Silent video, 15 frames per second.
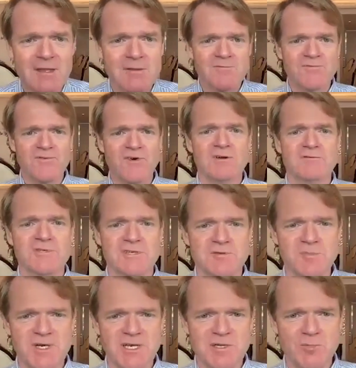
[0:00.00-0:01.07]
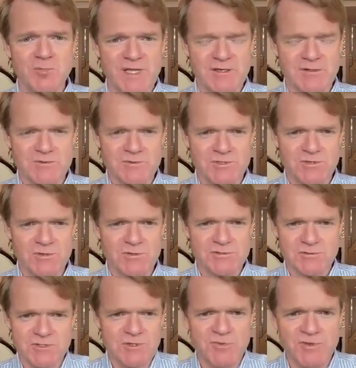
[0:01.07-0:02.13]
£5 or £6 million or dollars
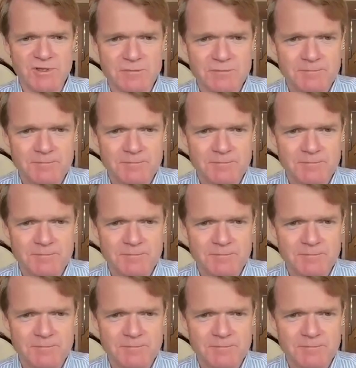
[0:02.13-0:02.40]
or something.